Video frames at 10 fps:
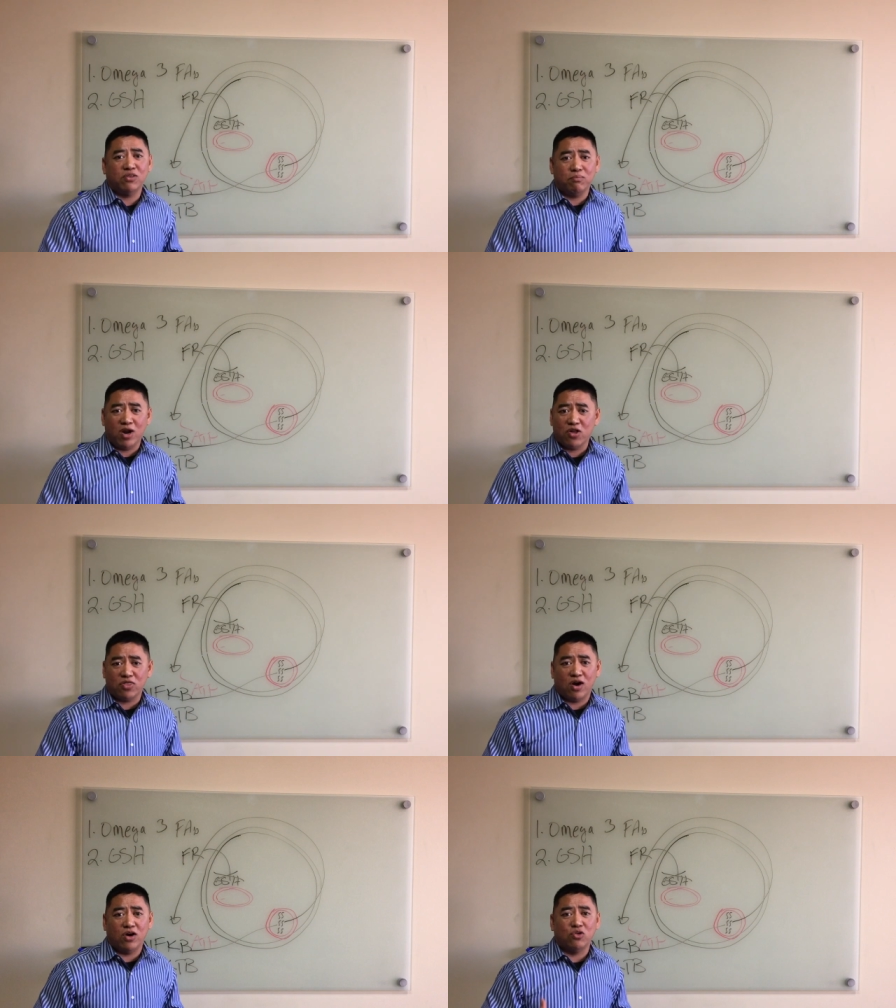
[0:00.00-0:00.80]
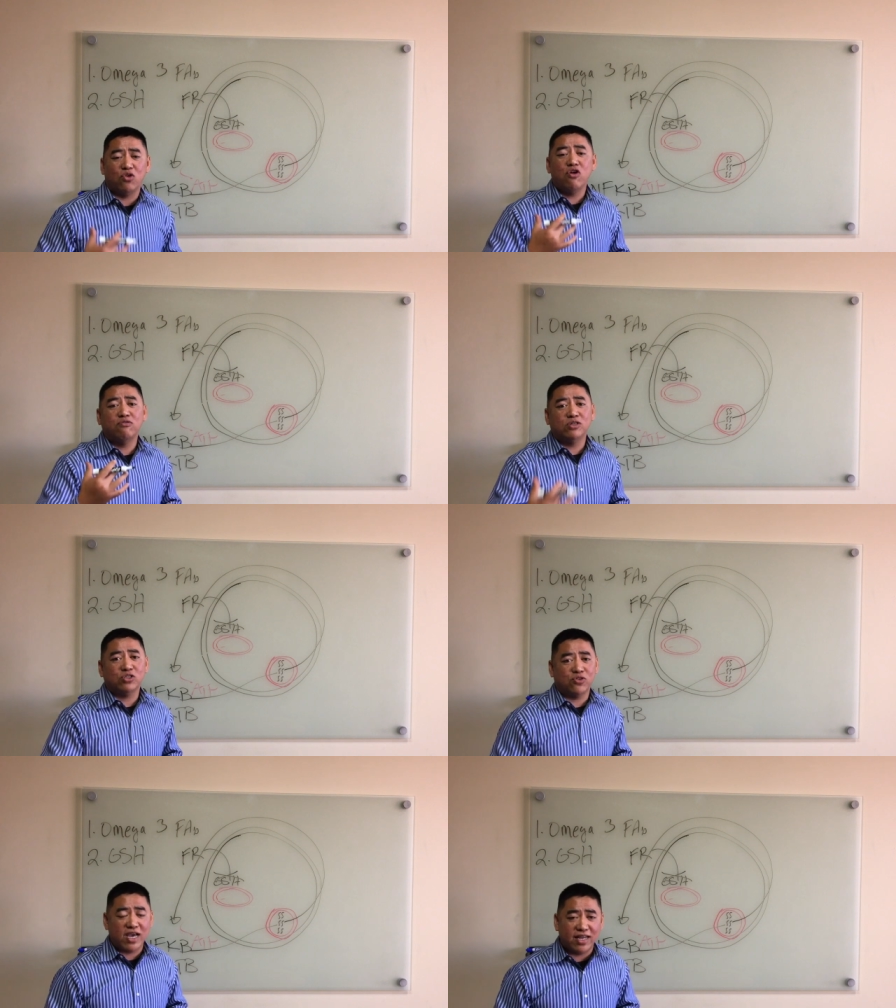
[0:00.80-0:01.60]
marathon or
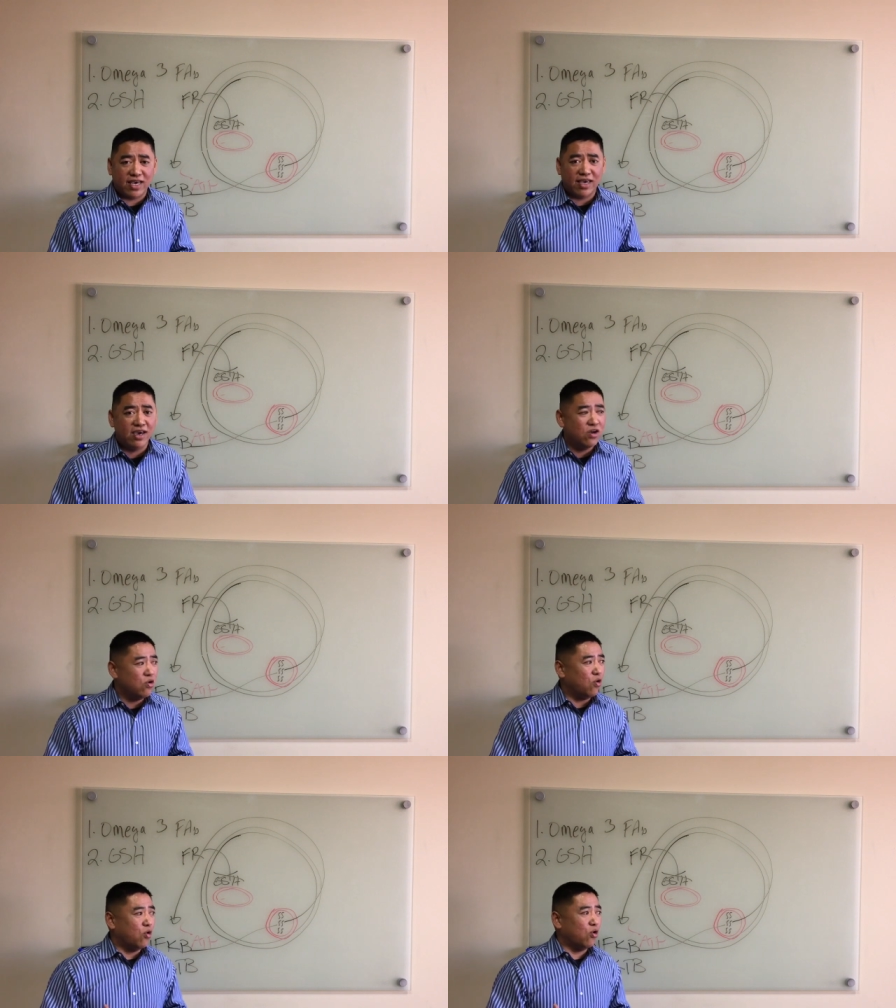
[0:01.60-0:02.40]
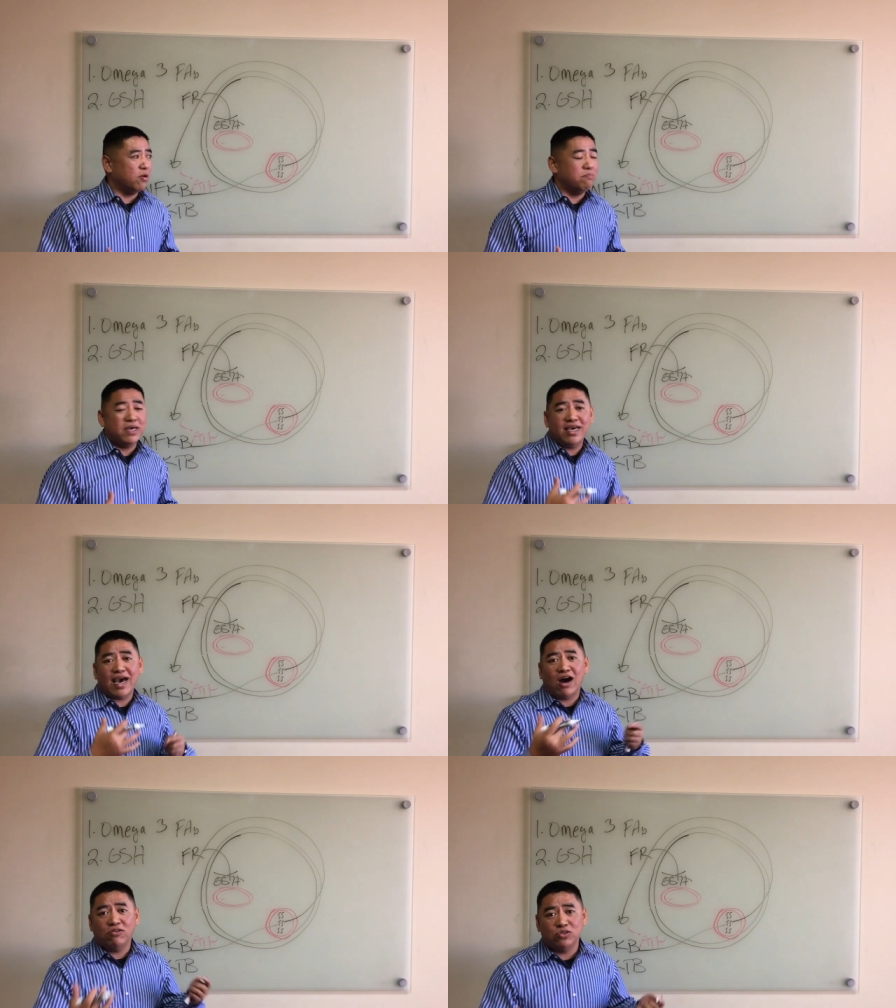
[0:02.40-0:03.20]
overtraining or
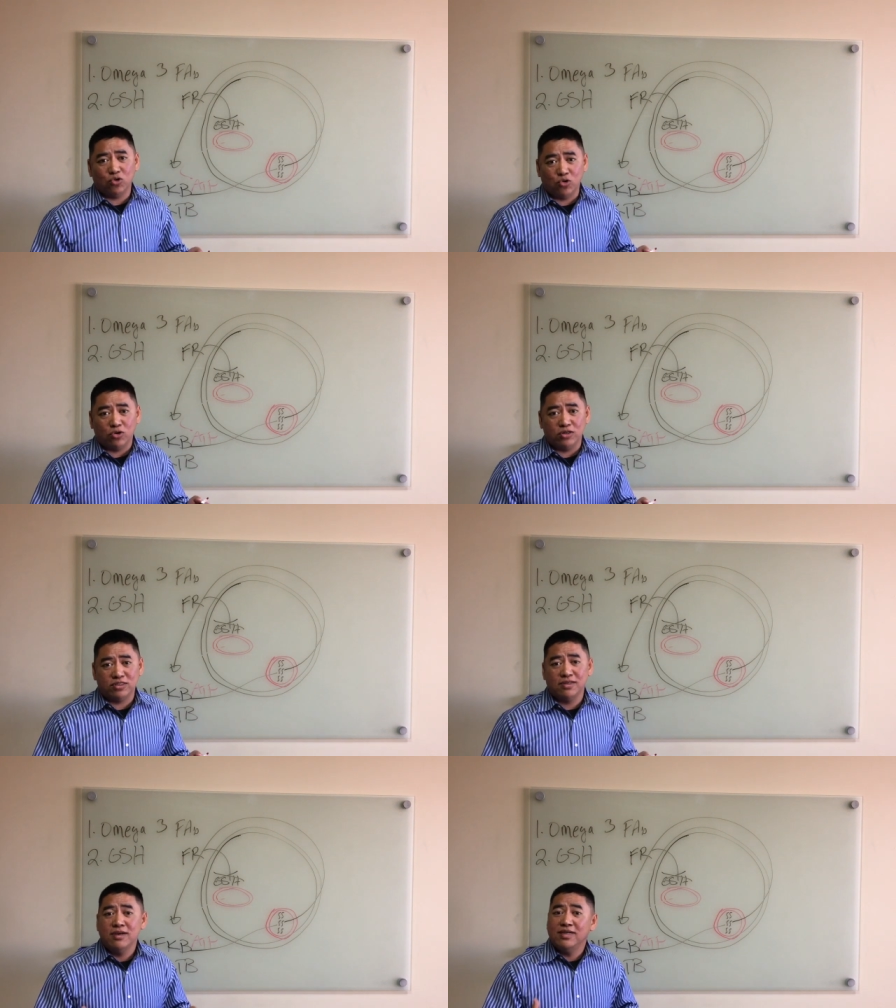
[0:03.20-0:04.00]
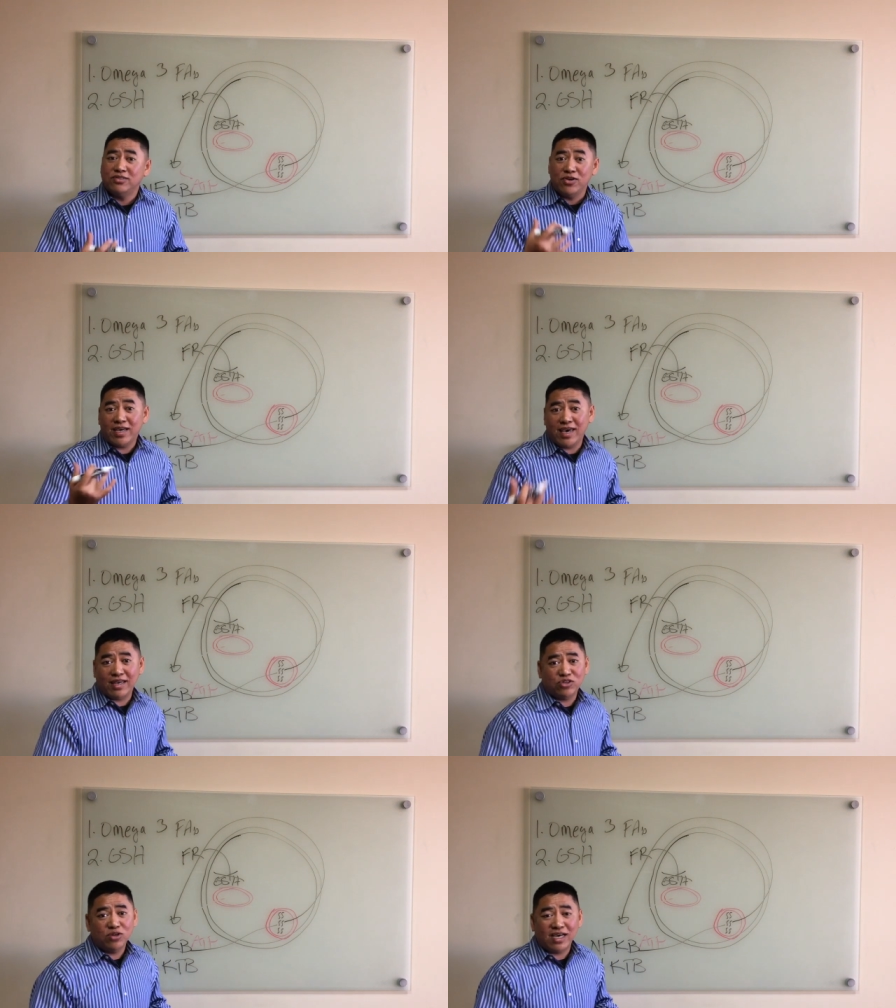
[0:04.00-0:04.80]
being outdoors,
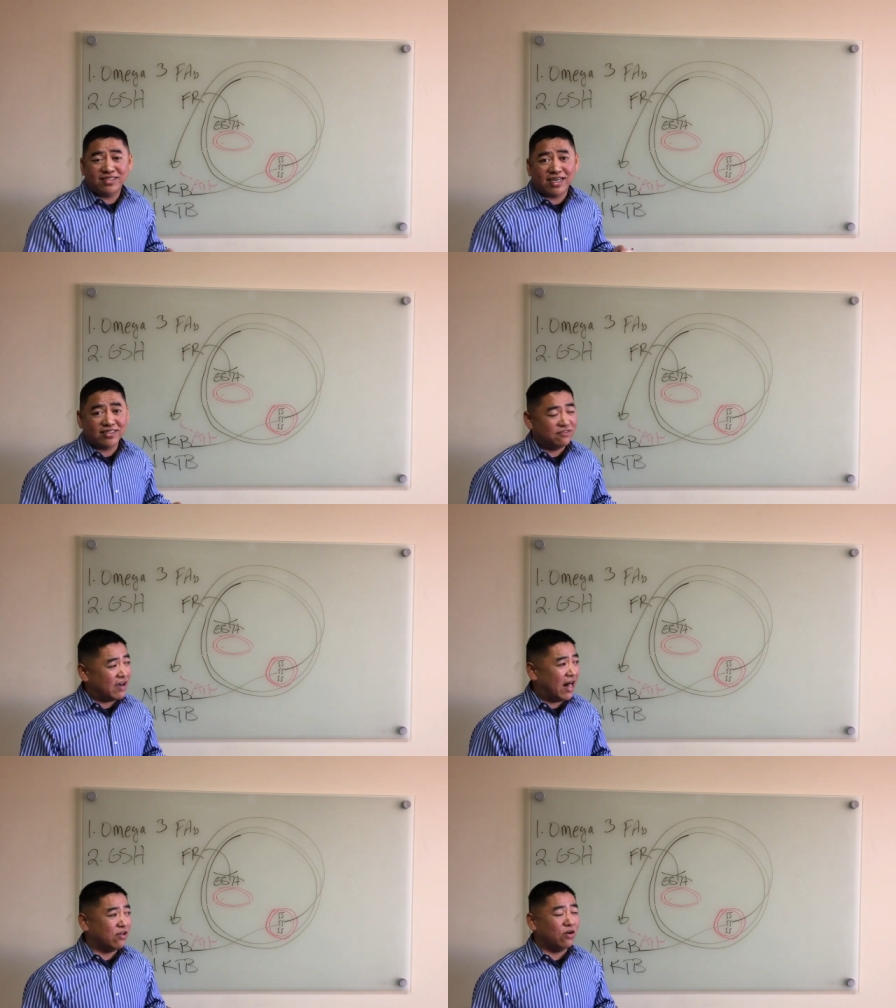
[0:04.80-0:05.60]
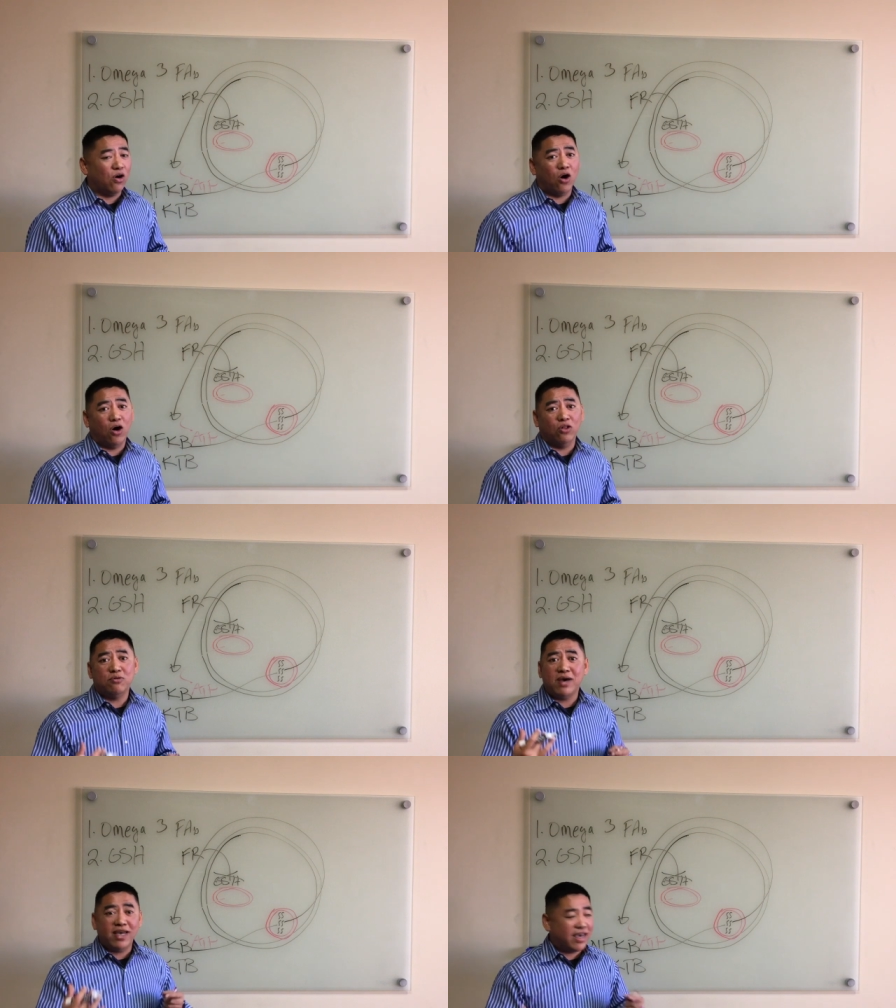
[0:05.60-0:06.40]
drinking excessive alcohol
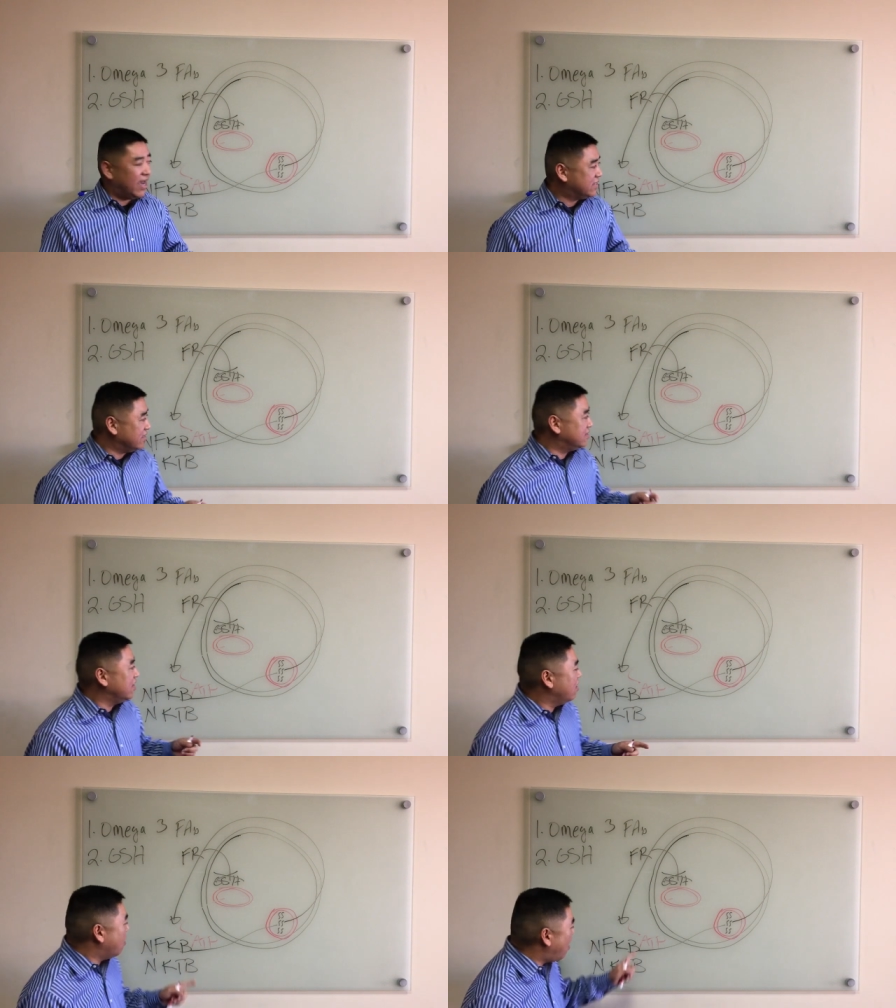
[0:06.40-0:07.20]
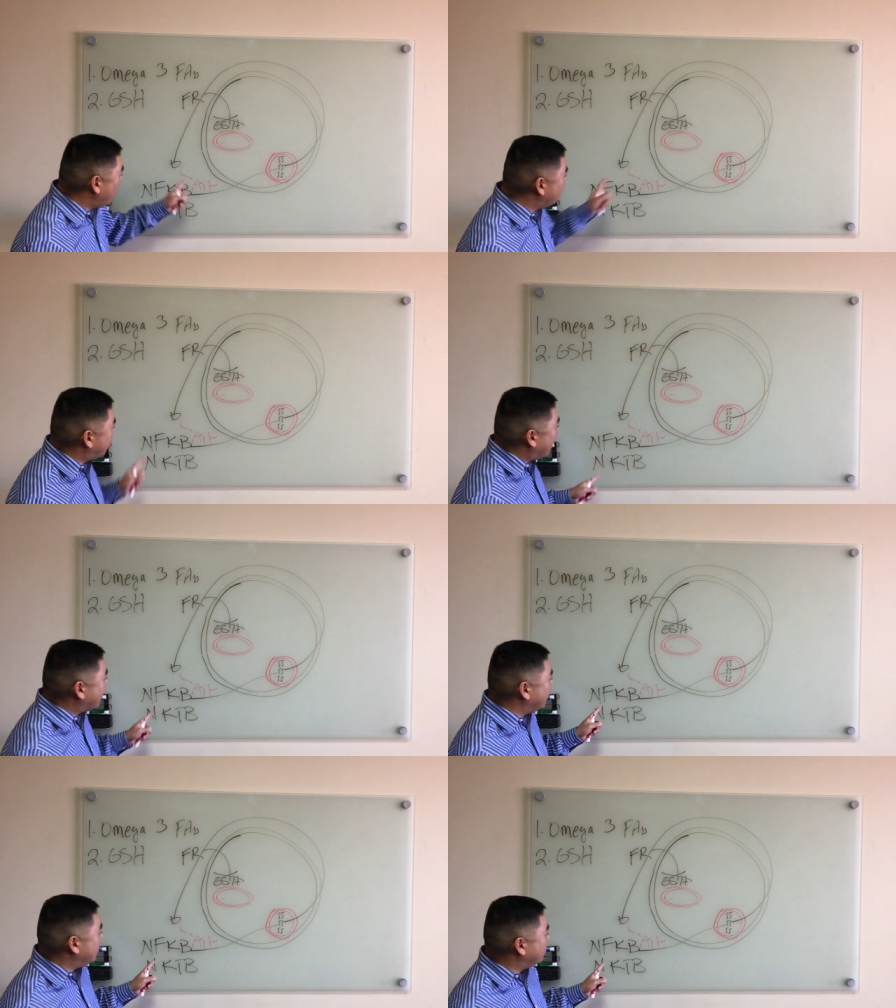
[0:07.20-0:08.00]
or medications. All of that can